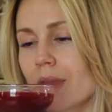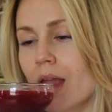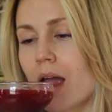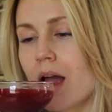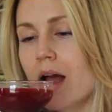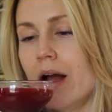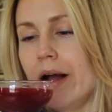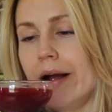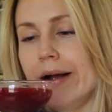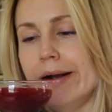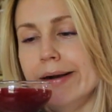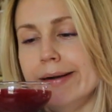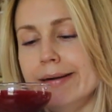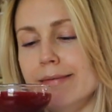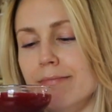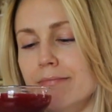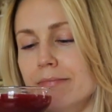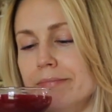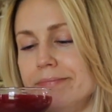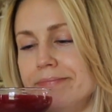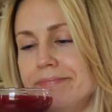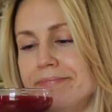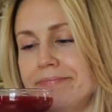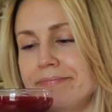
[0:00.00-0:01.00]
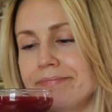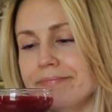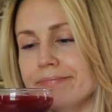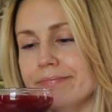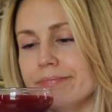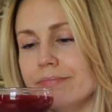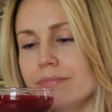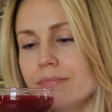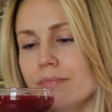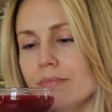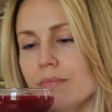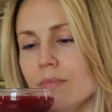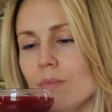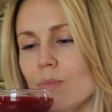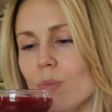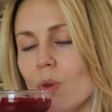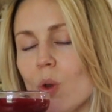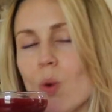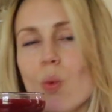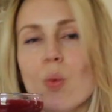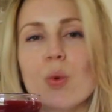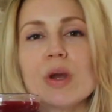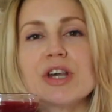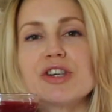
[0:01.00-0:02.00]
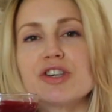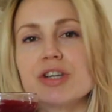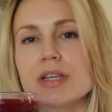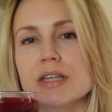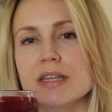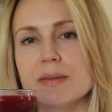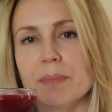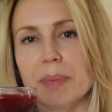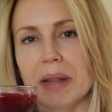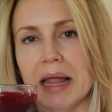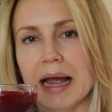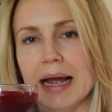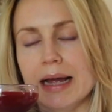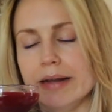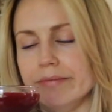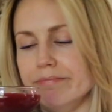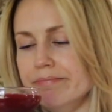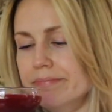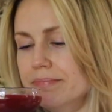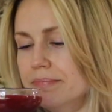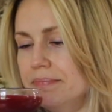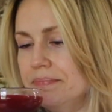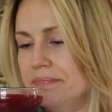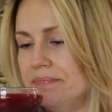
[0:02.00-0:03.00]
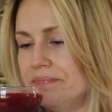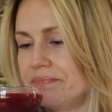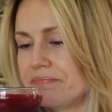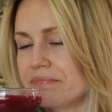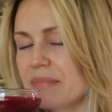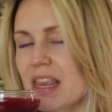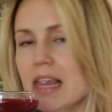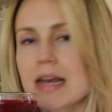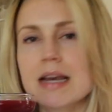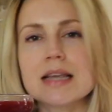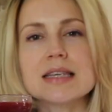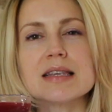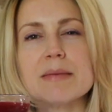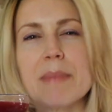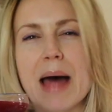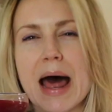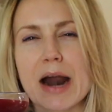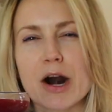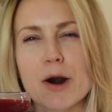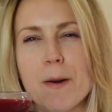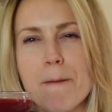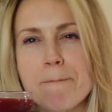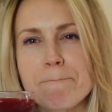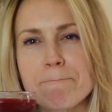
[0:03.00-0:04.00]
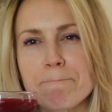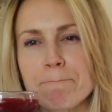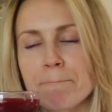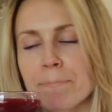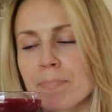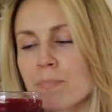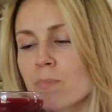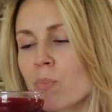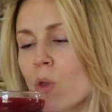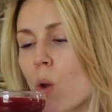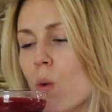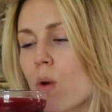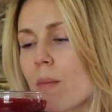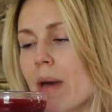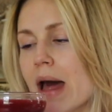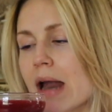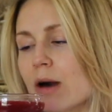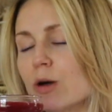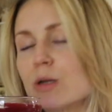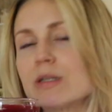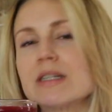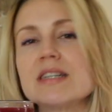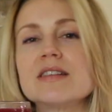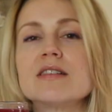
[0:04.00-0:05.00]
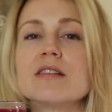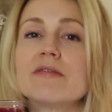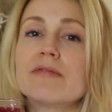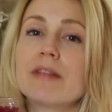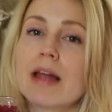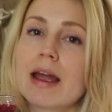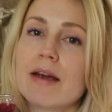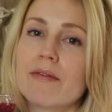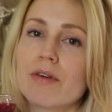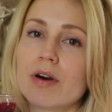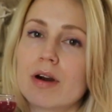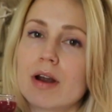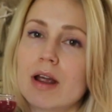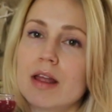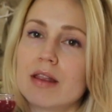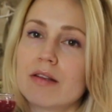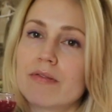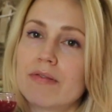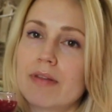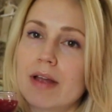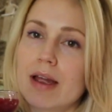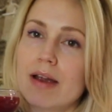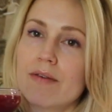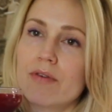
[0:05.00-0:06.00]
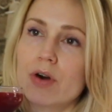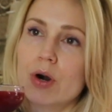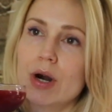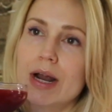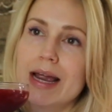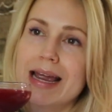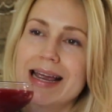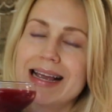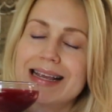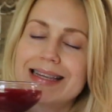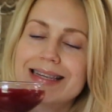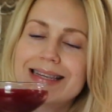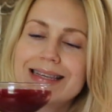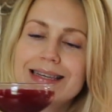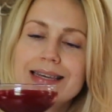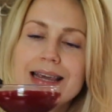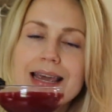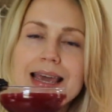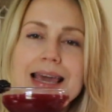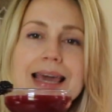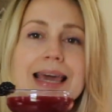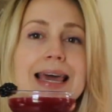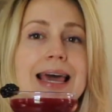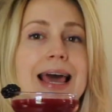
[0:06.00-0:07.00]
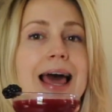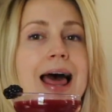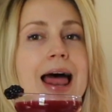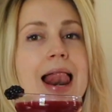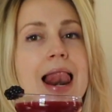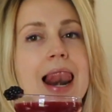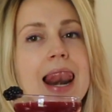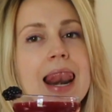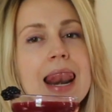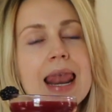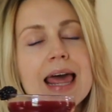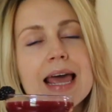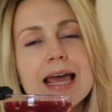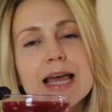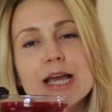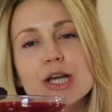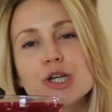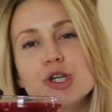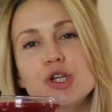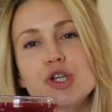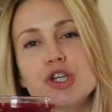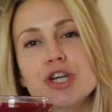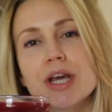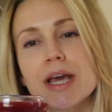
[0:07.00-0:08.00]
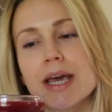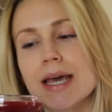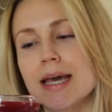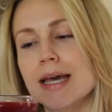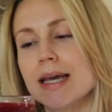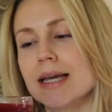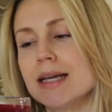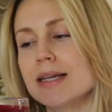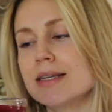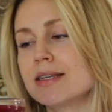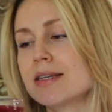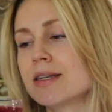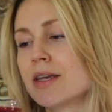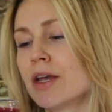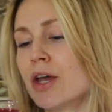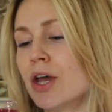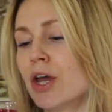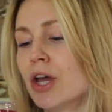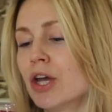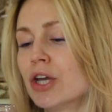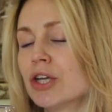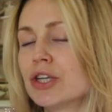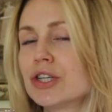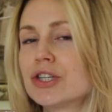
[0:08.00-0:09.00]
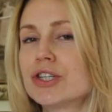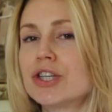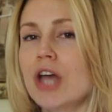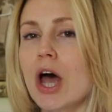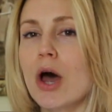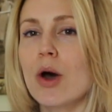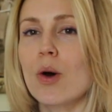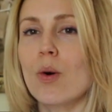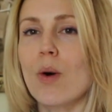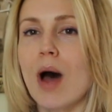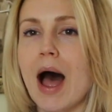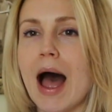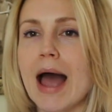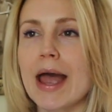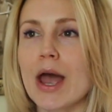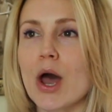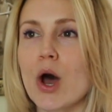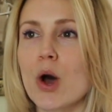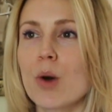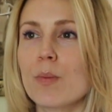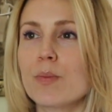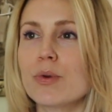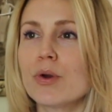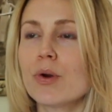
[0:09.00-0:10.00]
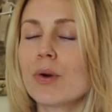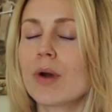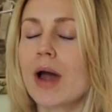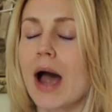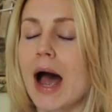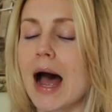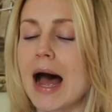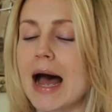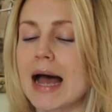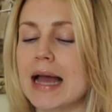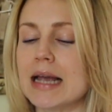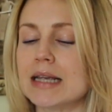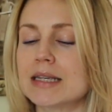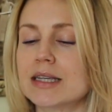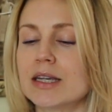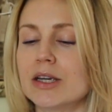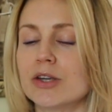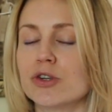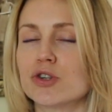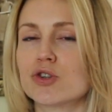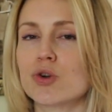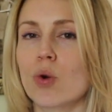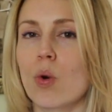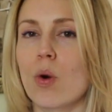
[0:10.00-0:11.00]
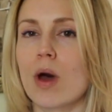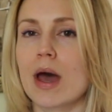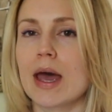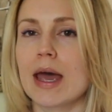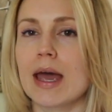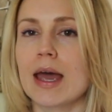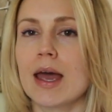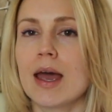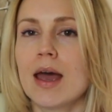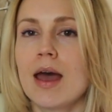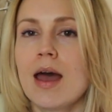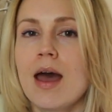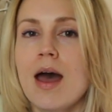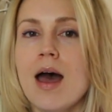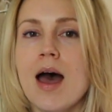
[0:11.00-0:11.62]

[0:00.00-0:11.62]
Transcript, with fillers: um, witch's blood. It doesn't matter. What matters is the flavor, and the flavor is delicious. So I hope you guys enjoy